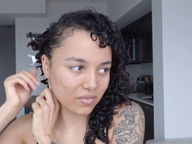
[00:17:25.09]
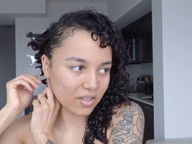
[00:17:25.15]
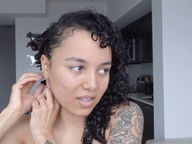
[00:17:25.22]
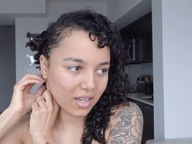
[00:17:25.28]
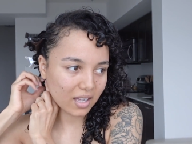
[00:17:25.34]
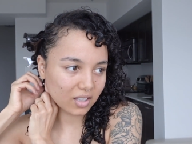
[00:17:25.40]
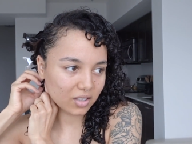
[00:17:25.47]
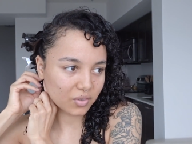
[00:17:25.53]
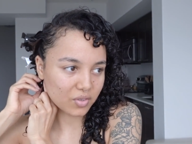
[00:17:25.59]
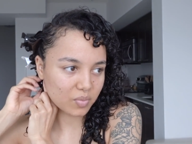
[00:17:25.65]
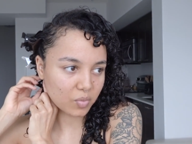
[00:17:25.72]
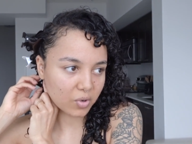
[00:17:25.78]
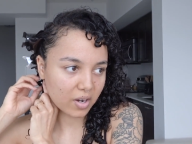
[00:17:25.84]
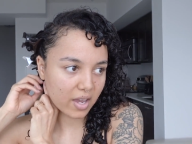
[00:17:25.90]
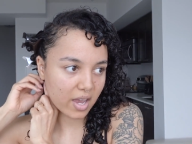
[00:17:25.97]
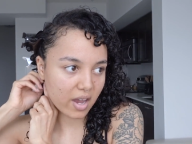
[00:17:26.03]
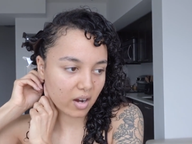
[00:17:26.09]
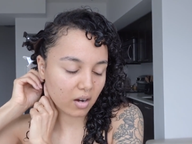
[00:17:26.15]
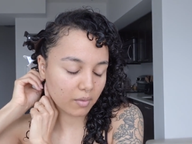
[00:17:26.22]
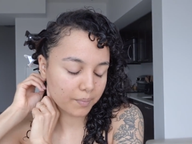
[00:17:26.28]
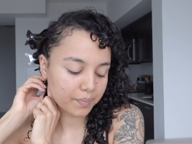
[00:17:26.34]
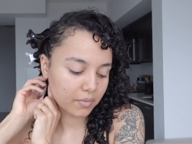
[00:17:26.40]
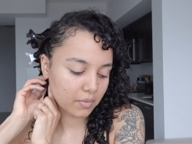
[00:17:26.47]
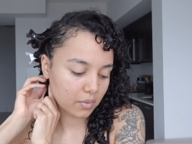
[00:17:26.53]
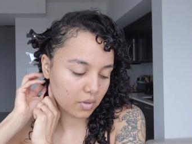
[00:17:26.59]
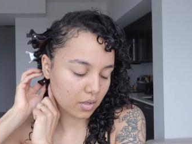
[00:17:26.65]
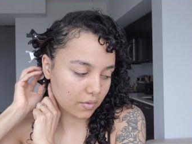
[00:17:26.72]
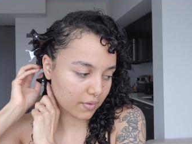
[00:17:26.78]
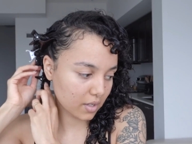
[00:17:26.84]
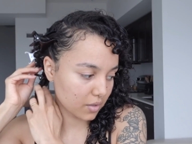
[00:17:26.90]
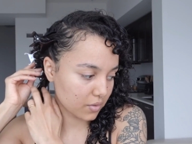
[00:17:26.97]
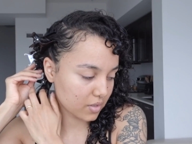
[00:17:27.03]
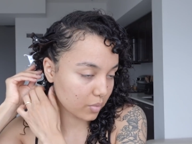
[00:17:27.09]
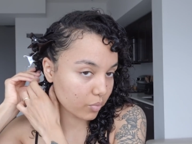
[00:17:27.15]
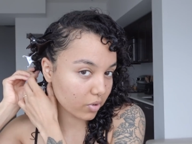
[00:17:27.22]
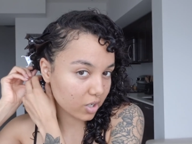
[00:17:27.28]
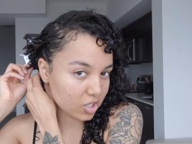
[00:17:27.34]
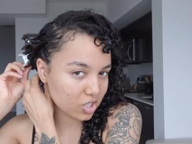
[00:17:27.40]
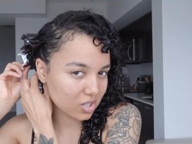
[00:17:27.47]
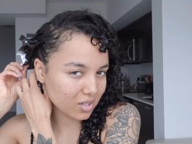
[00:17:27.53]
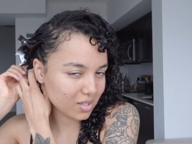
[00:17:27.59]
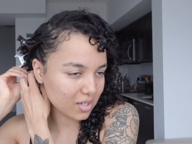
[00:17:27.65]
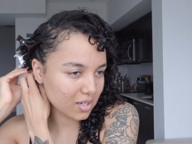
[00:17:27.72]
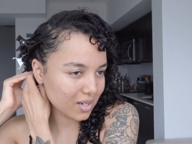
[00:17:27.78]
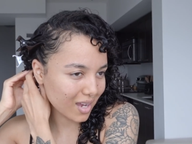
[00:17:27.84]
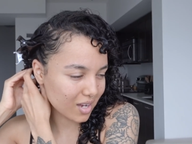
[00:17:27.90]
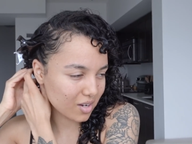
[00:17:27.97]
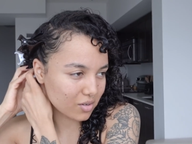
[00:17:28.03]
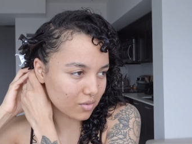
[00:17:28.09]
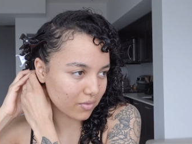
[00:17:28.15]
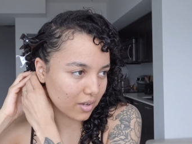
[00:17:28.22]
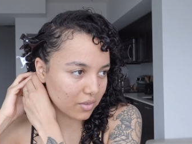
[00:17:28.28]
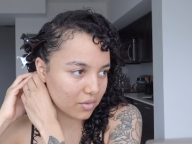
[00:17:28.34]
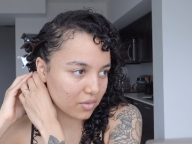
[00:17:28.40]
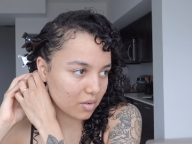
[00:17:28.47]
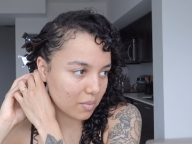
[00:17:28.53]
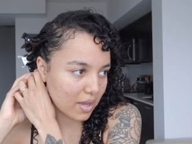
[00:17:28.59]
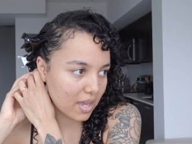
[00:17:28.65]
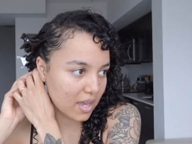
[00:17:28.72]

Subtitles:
I feel like I lose more hair if I use a brush to detangle rather than my